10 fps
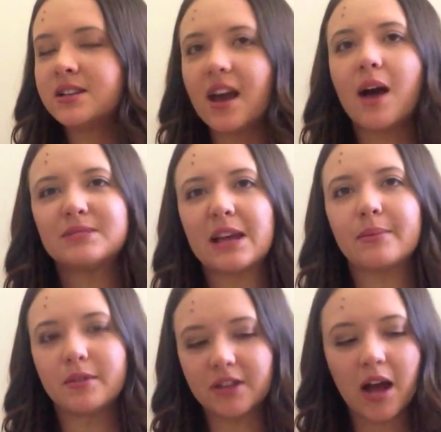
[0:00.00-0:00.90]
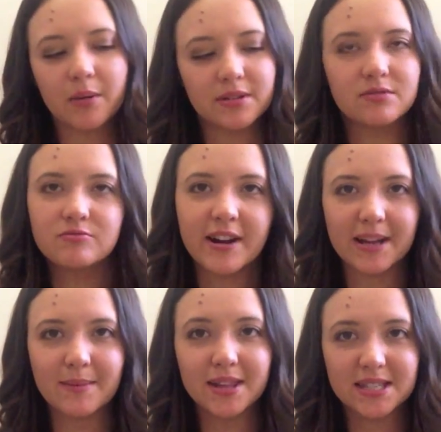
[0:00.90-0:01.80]
yeah, I was happy with it. I would
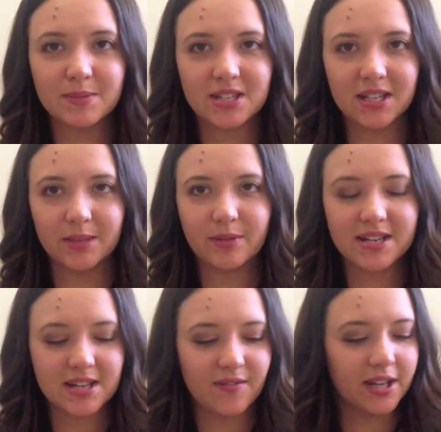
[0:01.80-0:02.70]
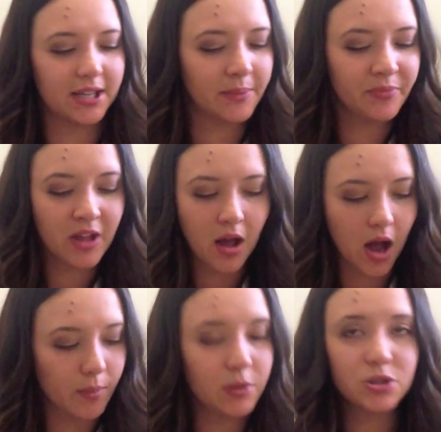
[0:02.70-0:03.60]
recommend this particular brand, definitely.
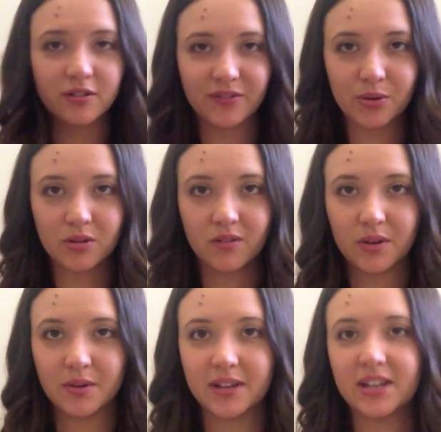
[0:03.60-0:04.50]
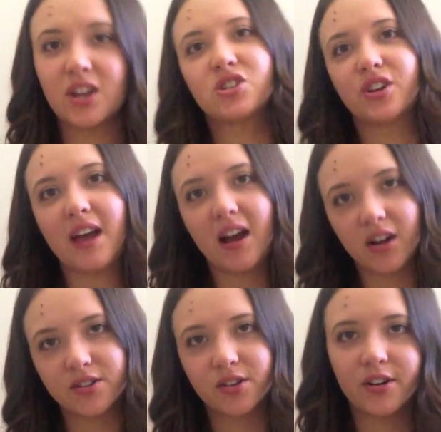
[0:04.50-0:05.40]
I will do a full review on it, and I'll show you how it
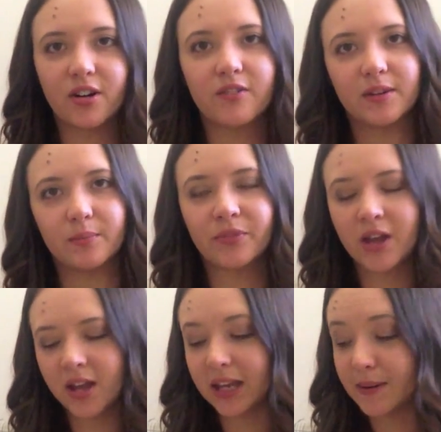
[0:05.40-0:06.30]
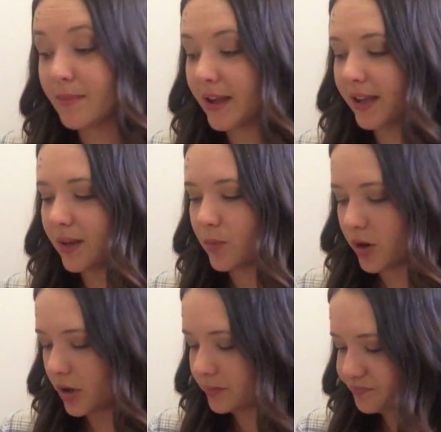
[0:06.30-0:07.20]
goes on and off and in my belly and
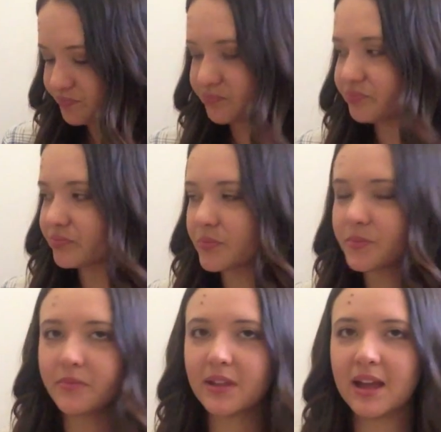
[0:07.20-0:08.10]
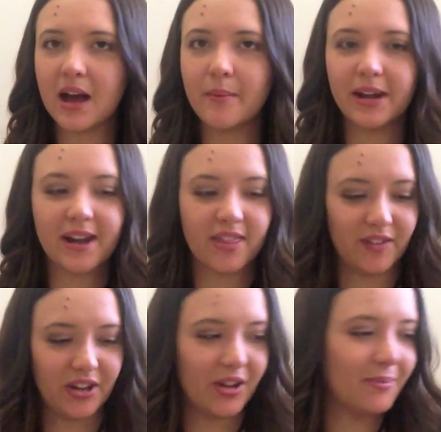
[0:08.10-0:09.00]
whatnot in another
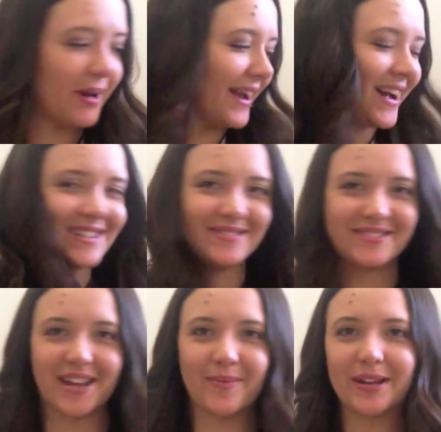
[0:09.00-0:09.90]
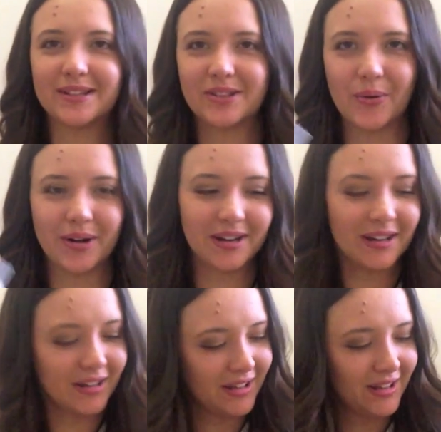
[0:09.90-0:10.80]
video, but I can't do it today because
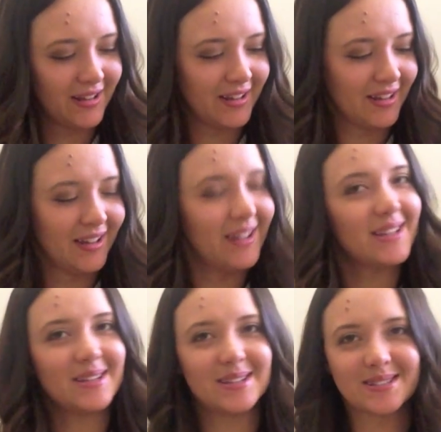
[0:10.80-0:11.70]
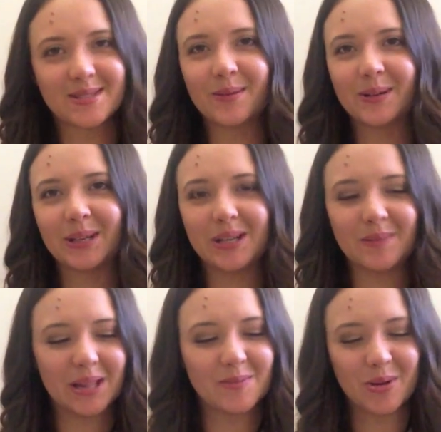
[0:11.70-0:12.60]
Owen is not really
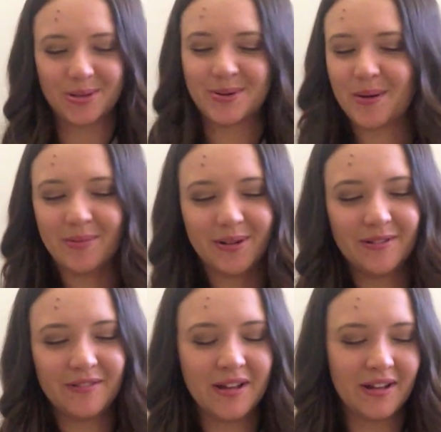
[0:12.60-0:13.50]
being the most cooperative.